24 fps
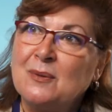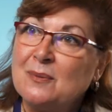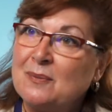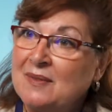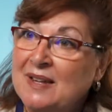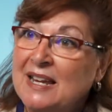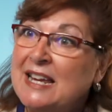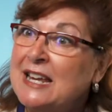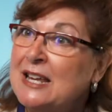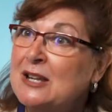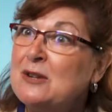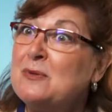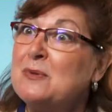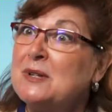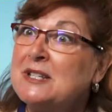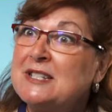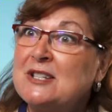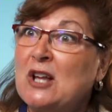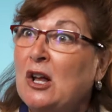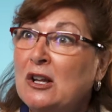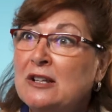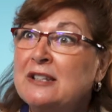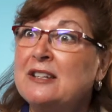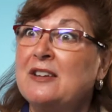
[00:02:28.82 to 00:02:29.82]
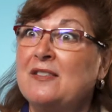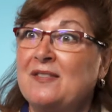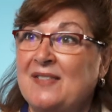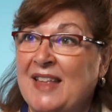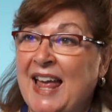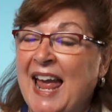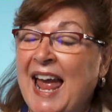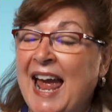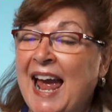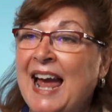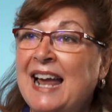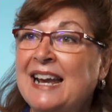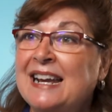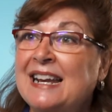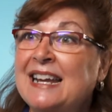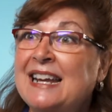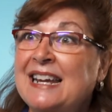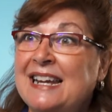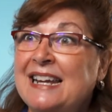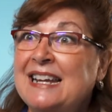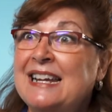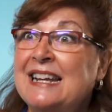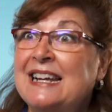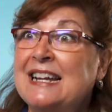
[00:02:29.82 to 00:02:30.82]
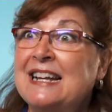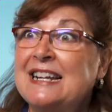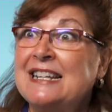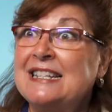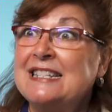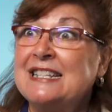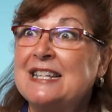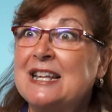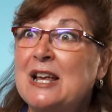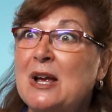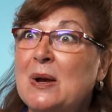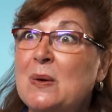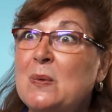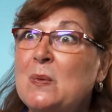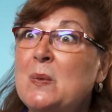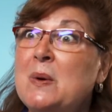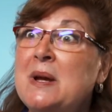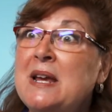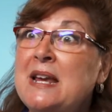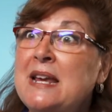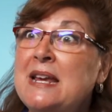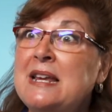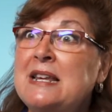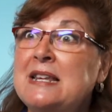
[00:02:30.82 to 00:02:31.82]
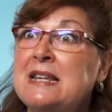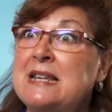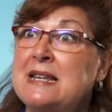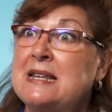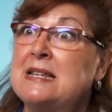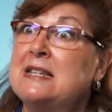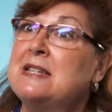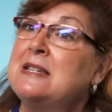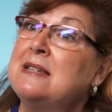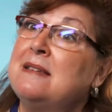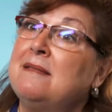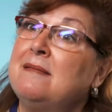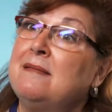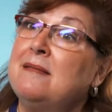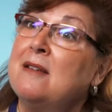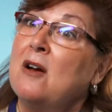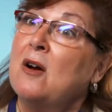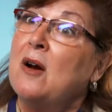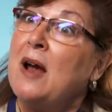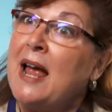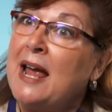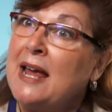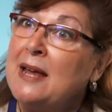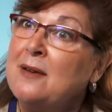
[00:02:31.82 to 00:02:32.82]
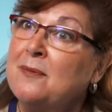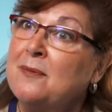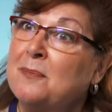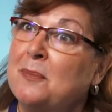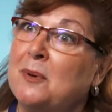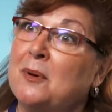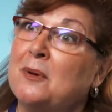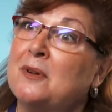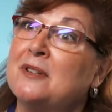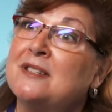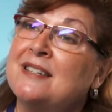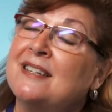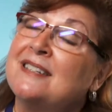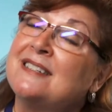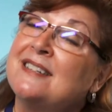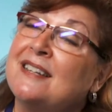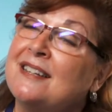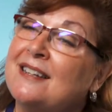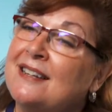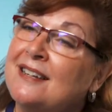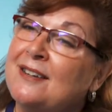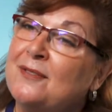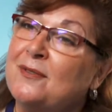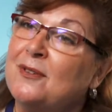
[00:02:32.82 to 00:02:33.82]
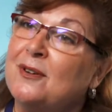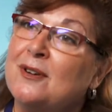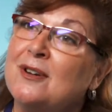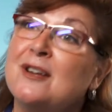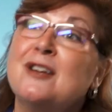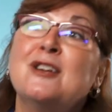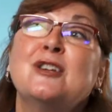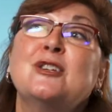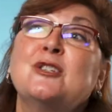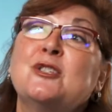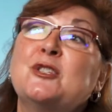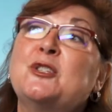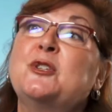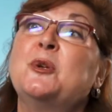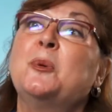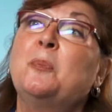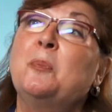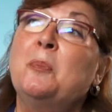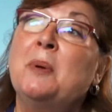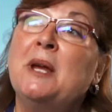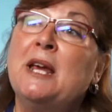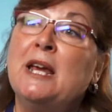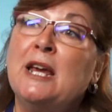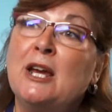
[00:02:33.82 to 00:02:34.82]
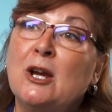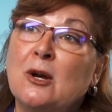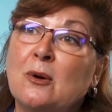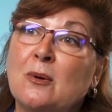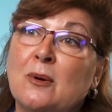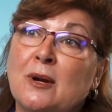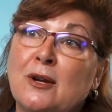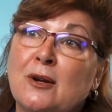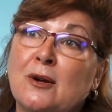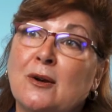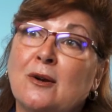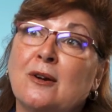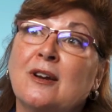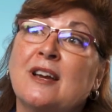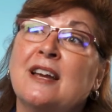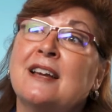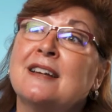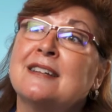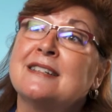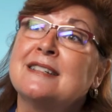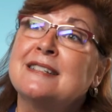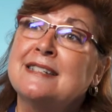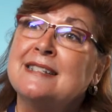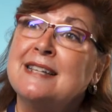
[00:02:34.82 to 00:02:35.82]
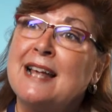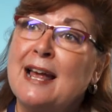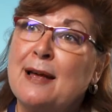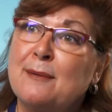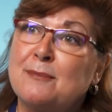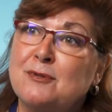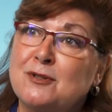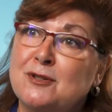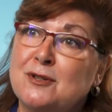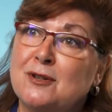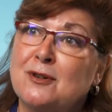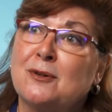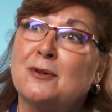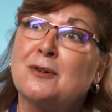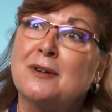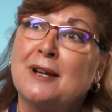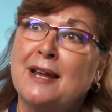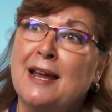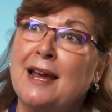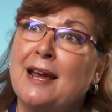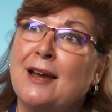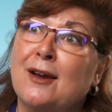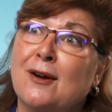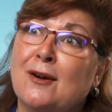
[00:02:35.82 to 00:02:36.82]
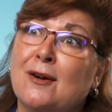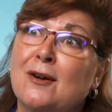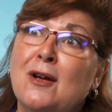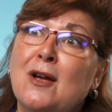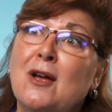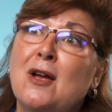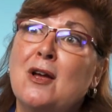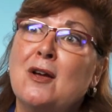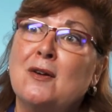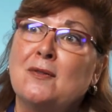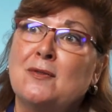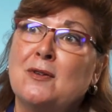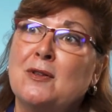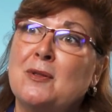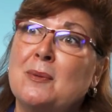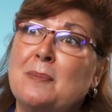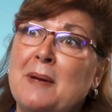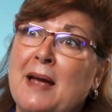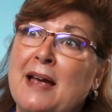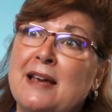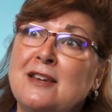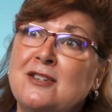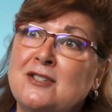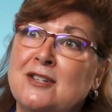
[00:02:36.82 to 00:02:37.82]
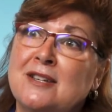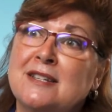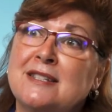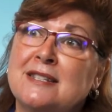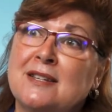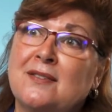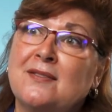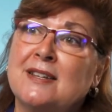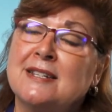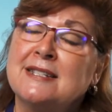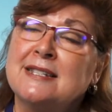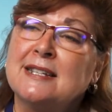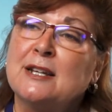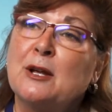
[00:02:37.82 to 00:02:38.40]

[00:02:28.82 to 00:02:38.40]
The end result of that is we are able to deliver superior, exceptional care for the patients of this